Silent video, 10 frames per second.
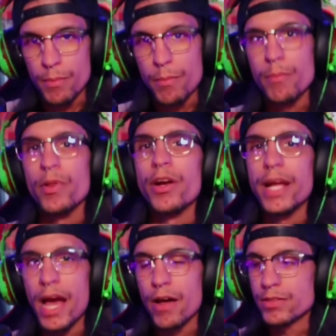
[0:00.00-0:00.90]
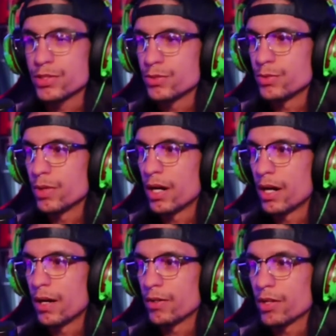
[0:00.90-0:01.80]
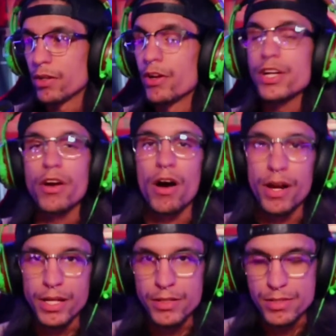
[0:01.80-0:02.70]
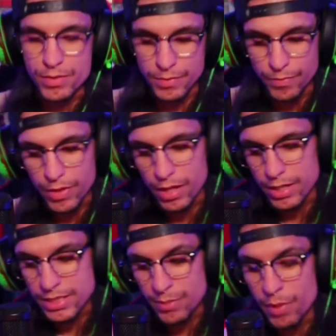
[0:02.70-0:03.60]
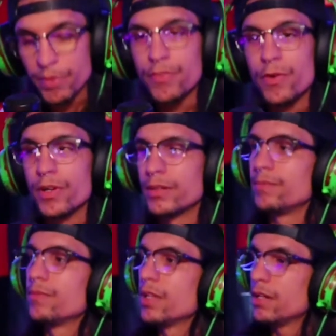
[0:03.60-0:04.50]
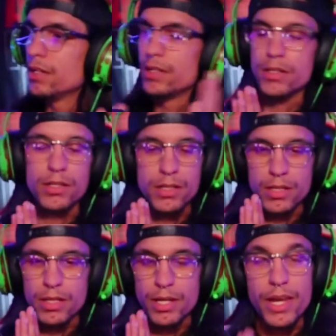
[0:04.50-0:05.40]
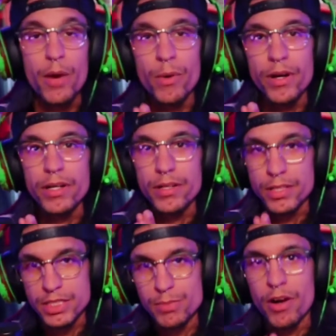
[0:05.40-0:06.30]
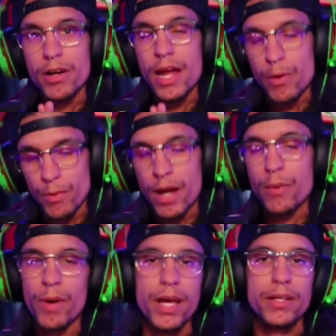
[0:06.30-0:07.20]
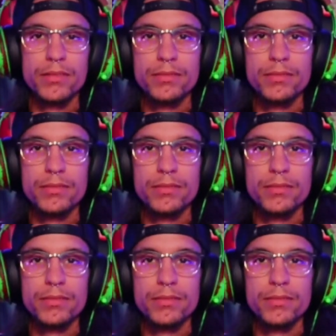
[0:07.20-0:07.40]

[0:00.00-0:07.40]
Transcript: learning how to learning your audience. Tip number 4, network the smart and right way.